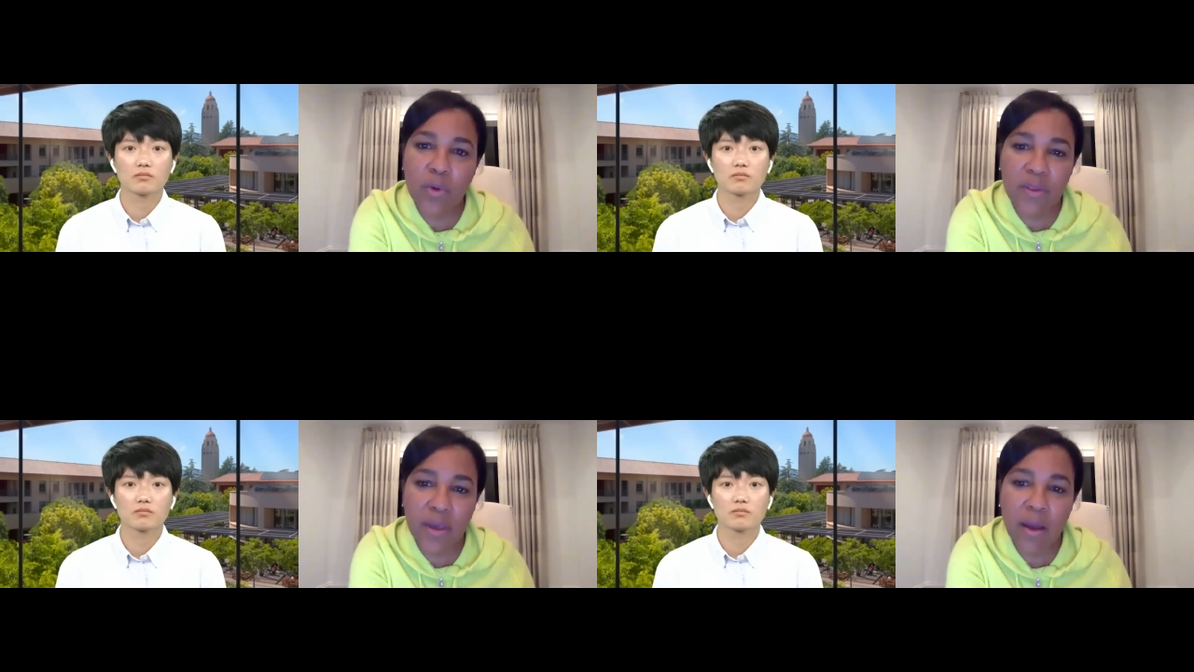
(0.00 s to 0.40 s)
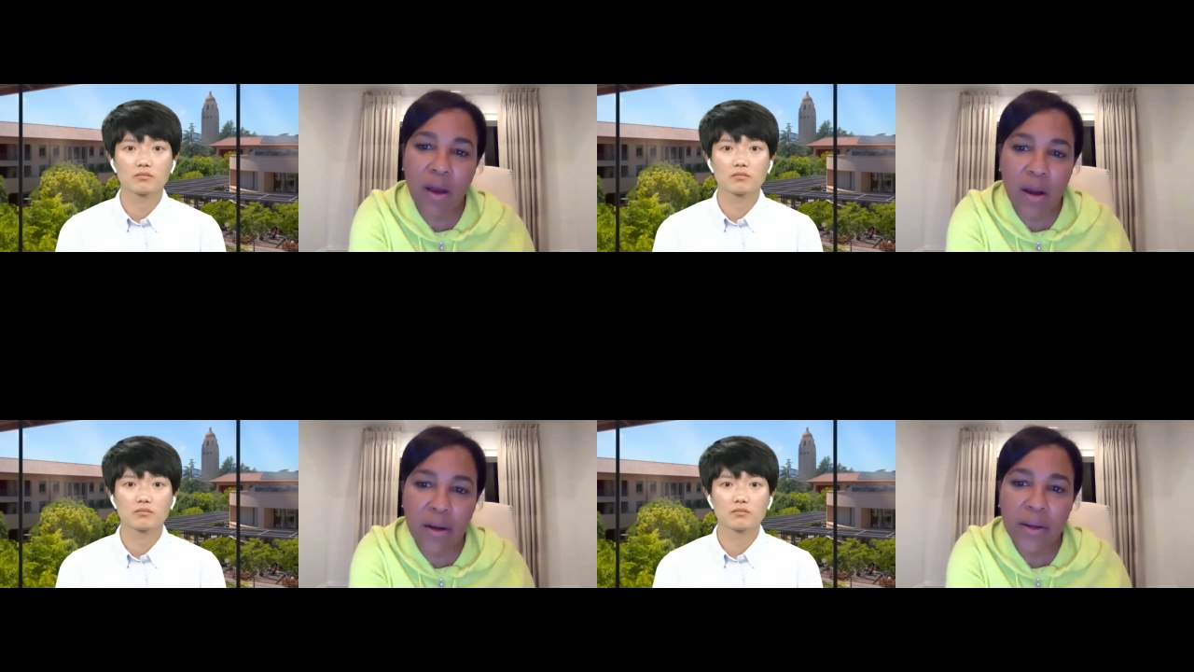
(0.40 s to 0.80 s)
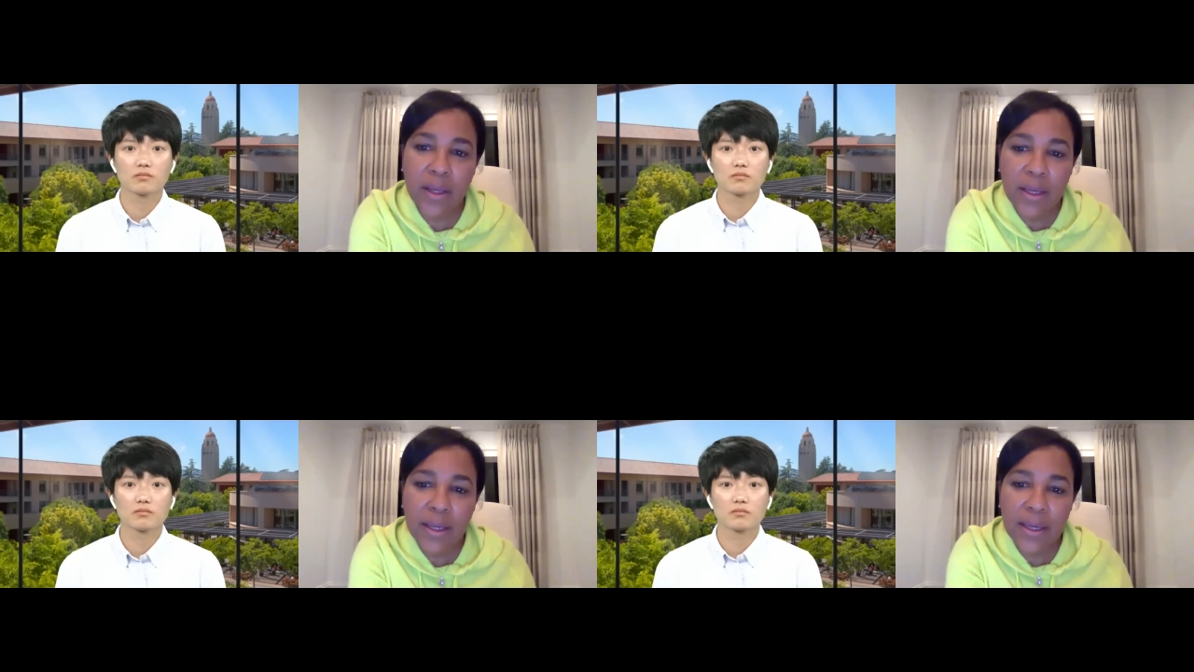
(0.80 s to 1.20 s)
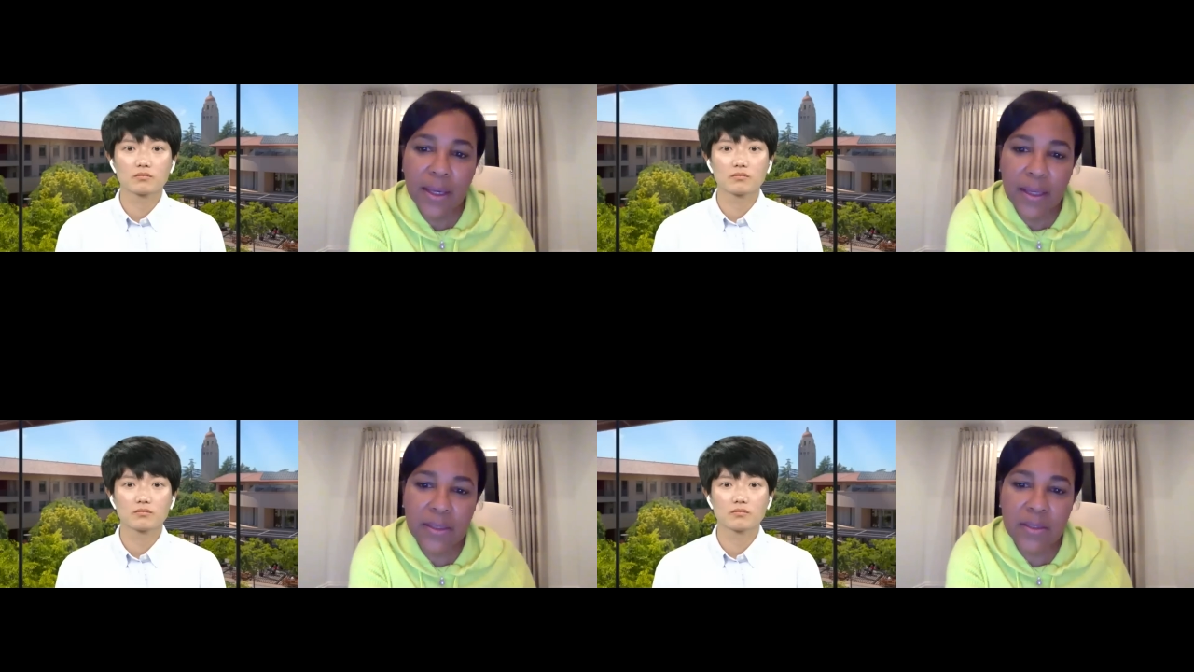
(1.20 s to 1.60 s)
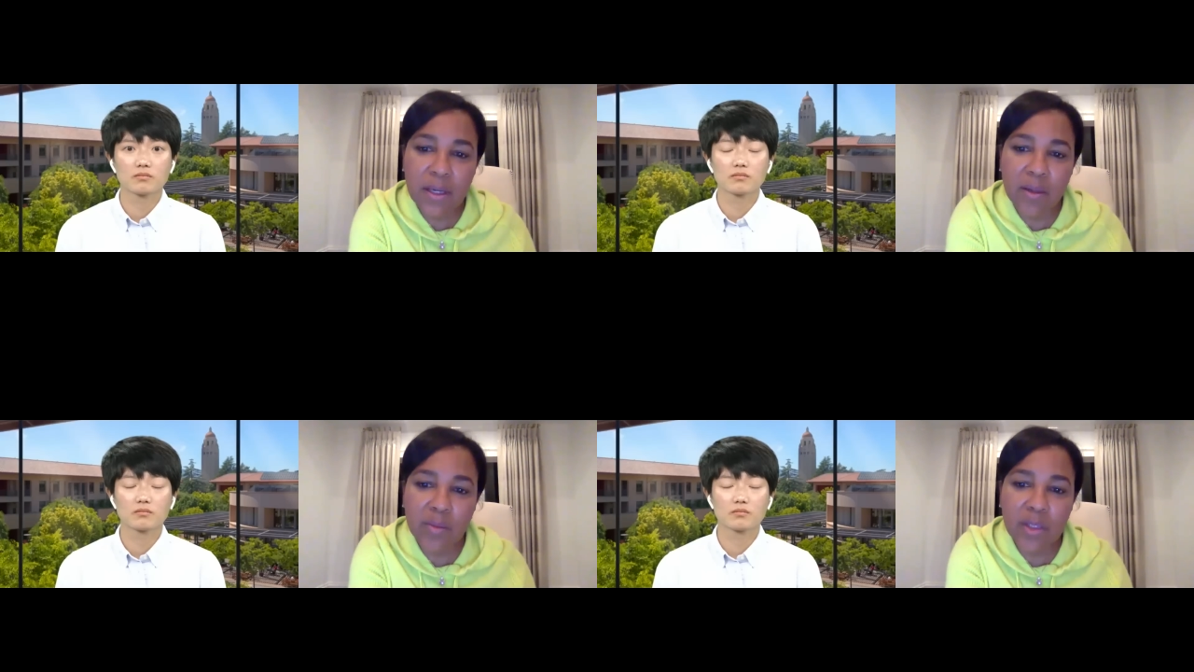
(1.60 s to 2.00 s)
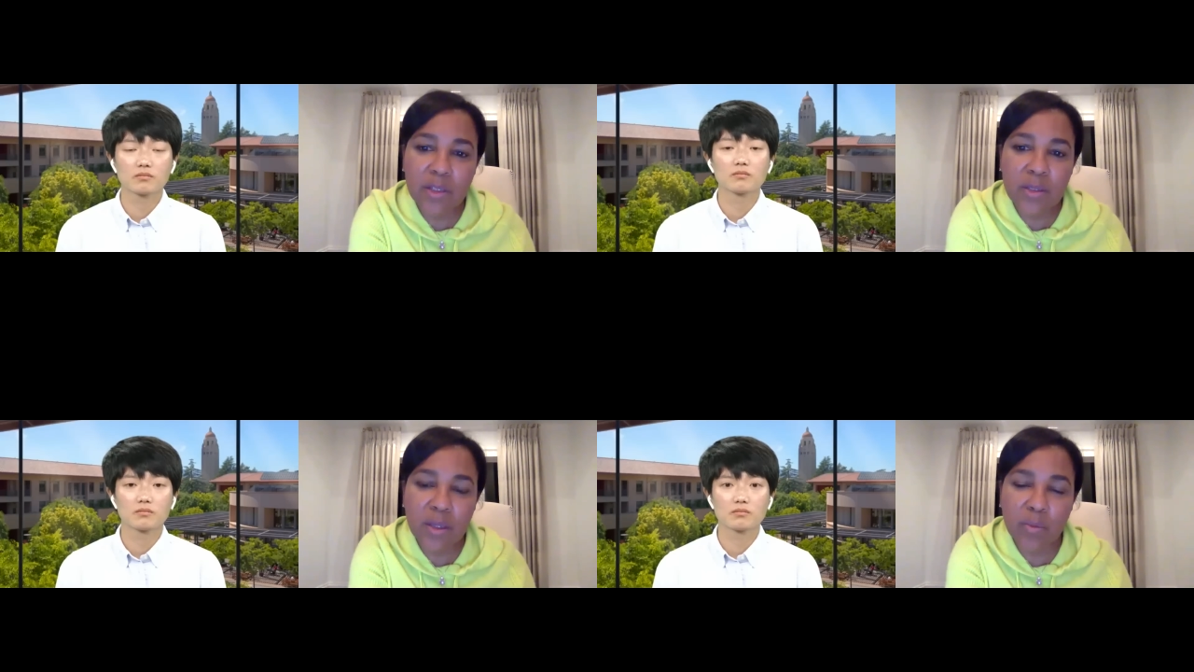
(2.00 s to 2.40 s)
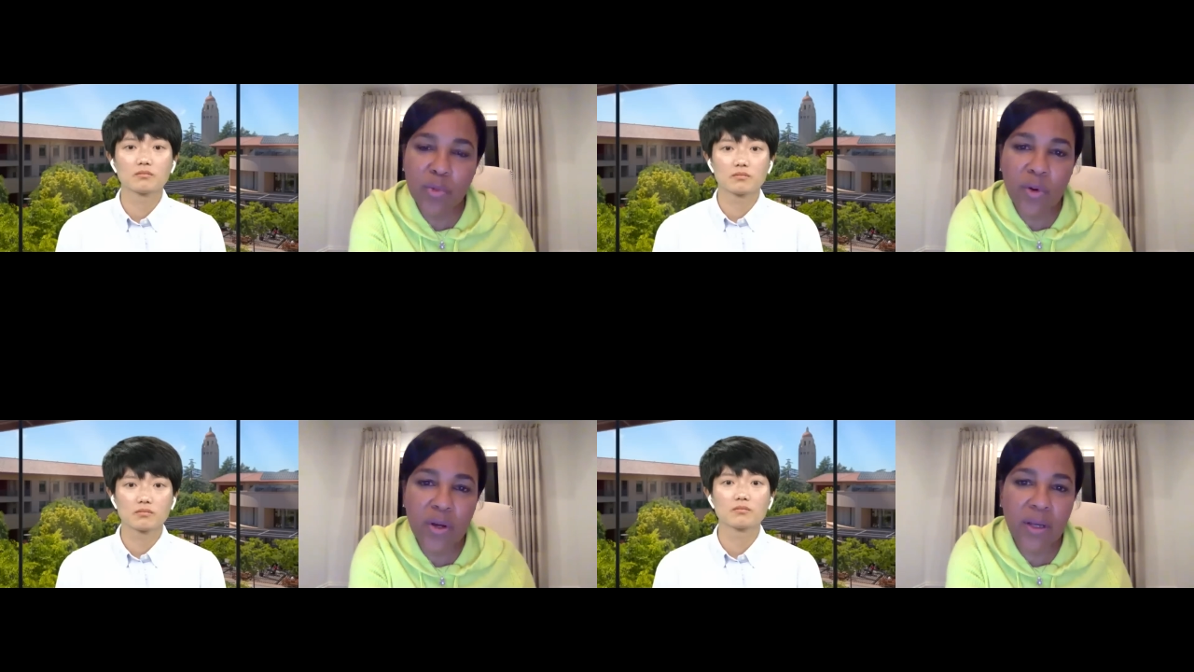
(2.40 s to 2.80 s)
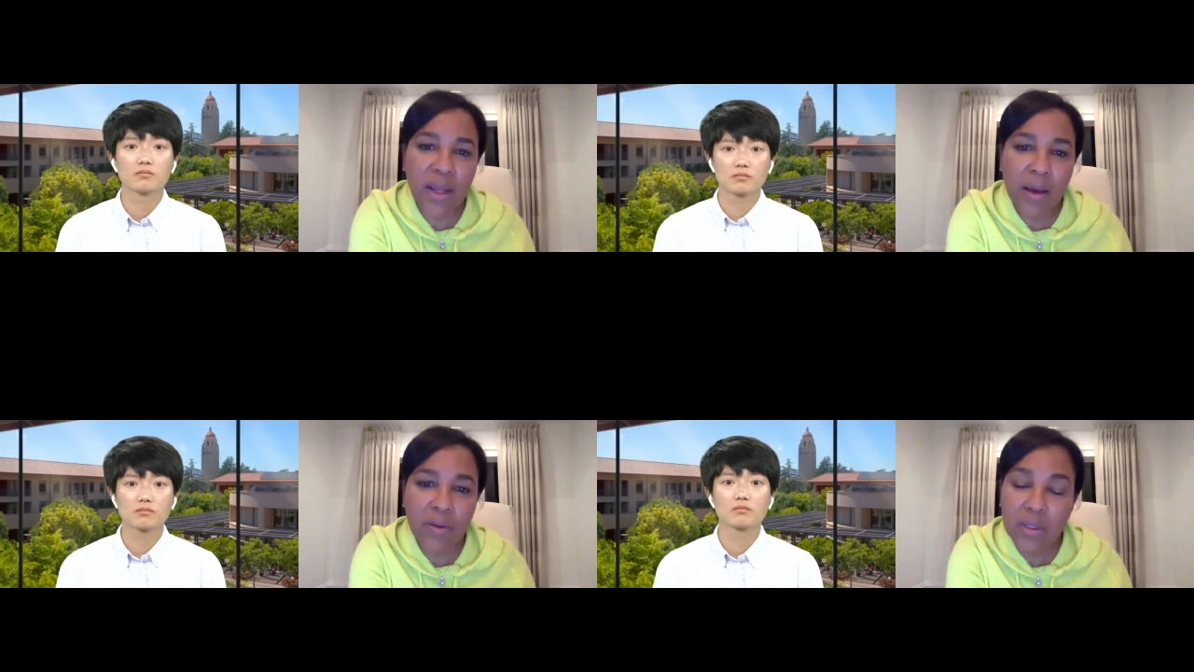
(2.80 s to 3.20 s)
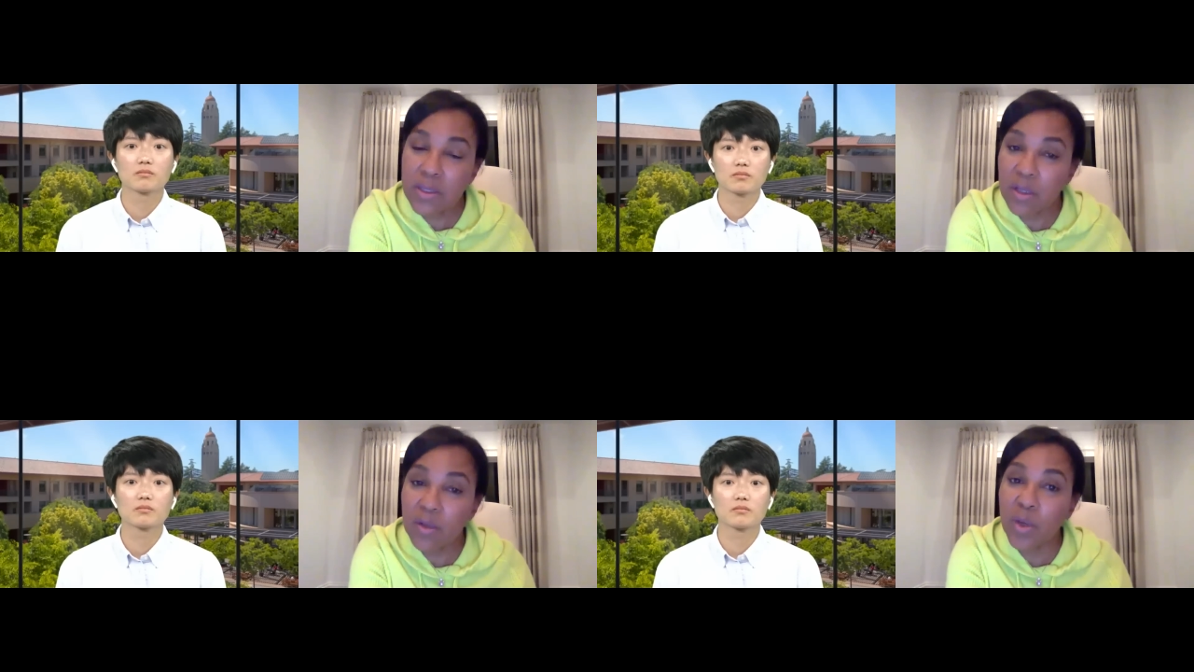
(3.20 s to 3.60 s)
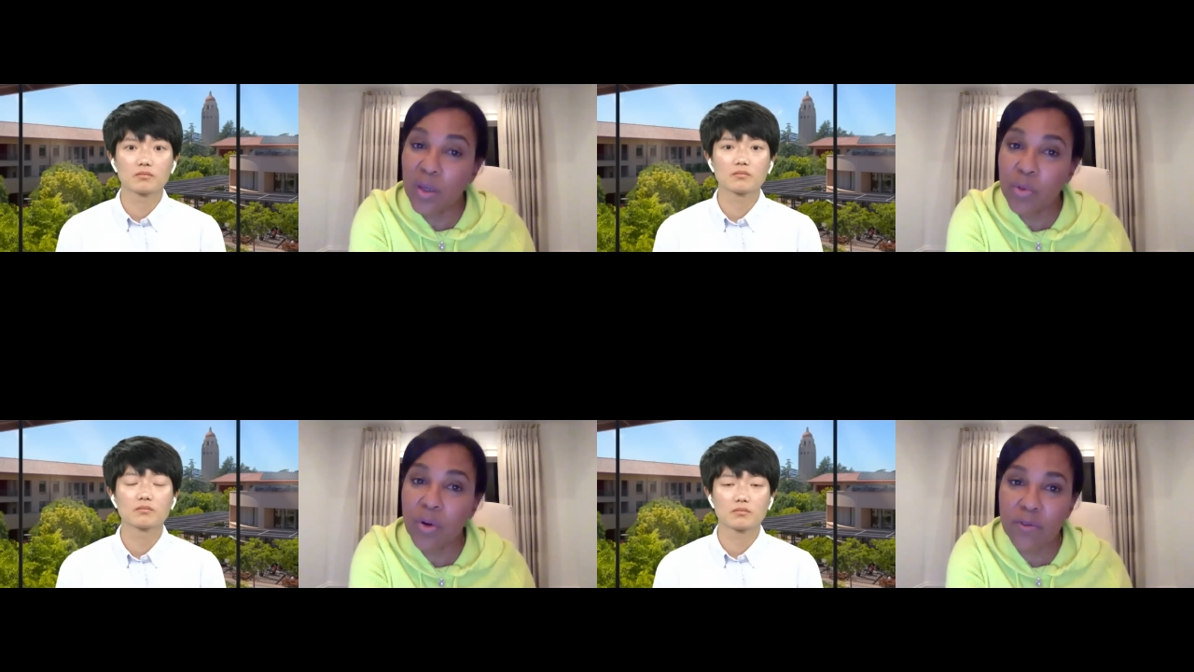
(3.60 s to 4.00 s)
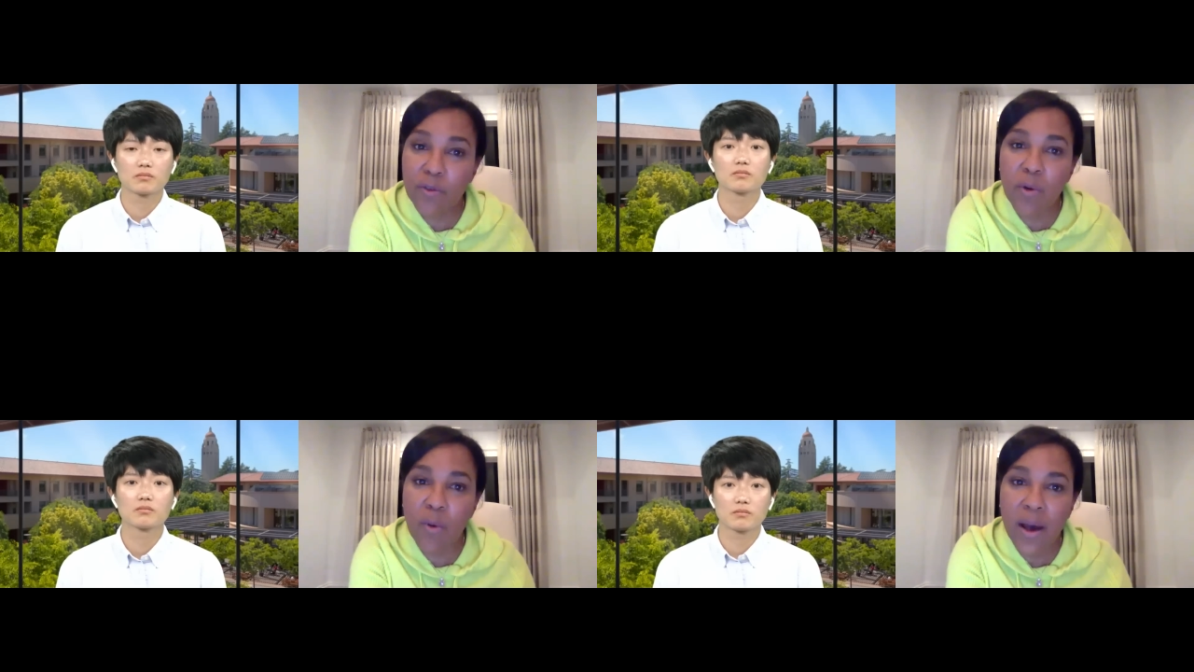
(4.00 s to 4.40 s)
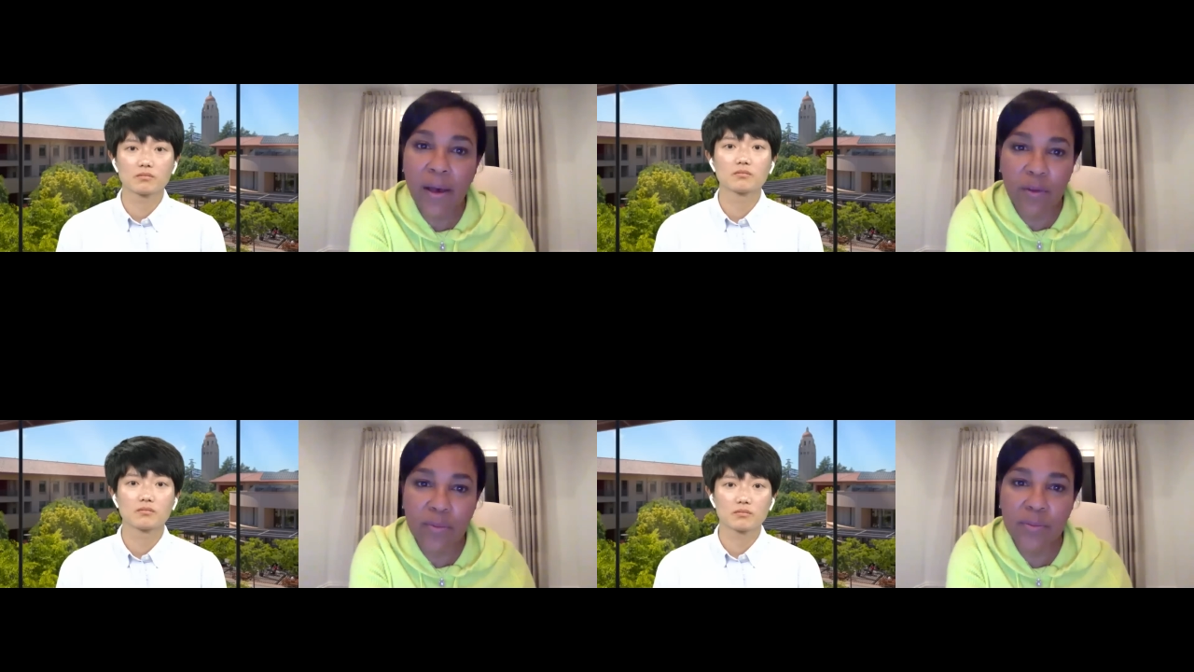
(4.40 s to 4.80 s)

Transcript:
Speaker 1: where they are. And um, it's important now and it's going to be important for a while.